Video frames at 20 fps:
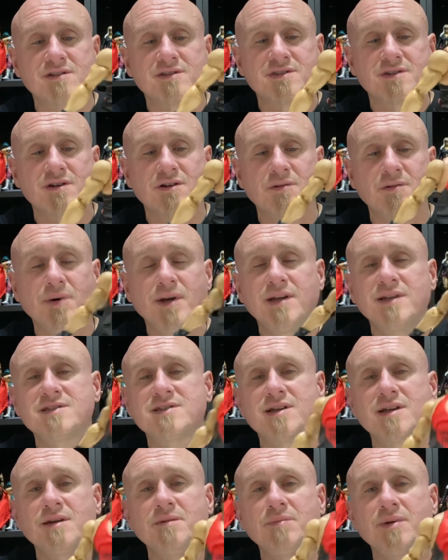So, but he's
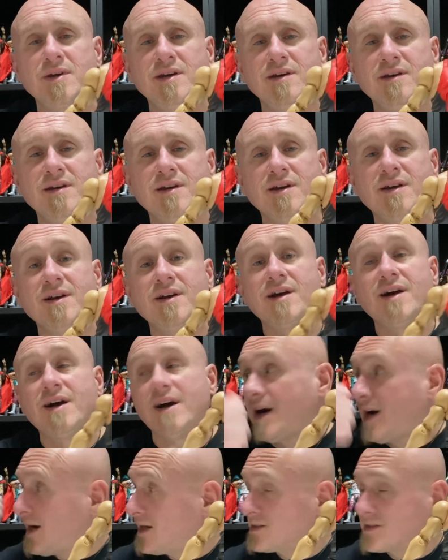going to be
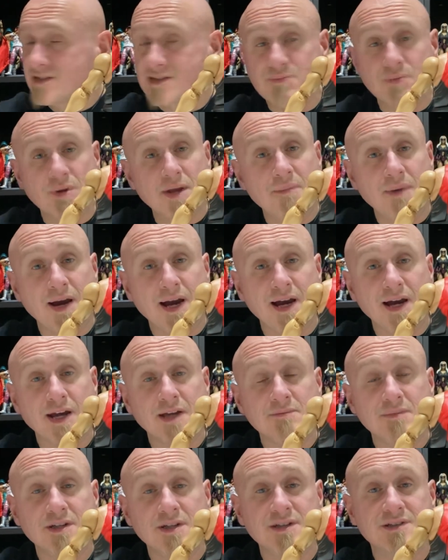on display
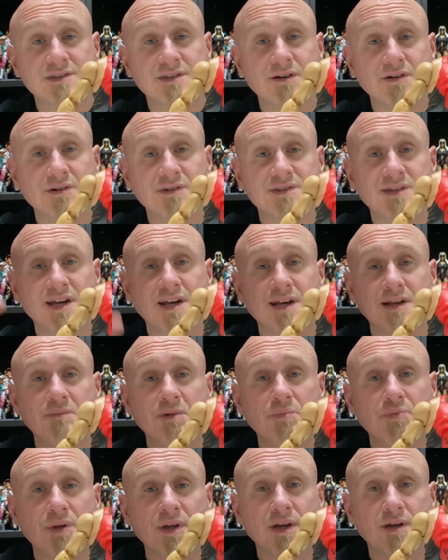behind me, so it's not going
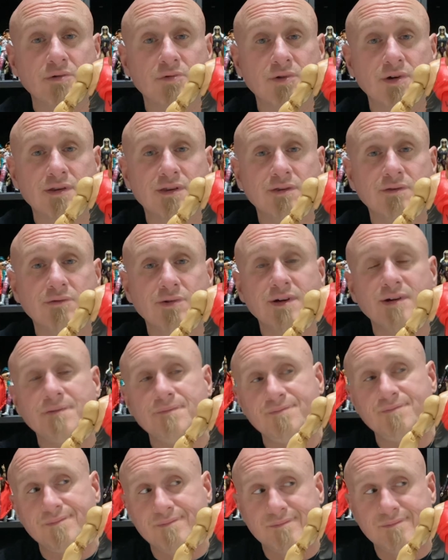to be played with. Well,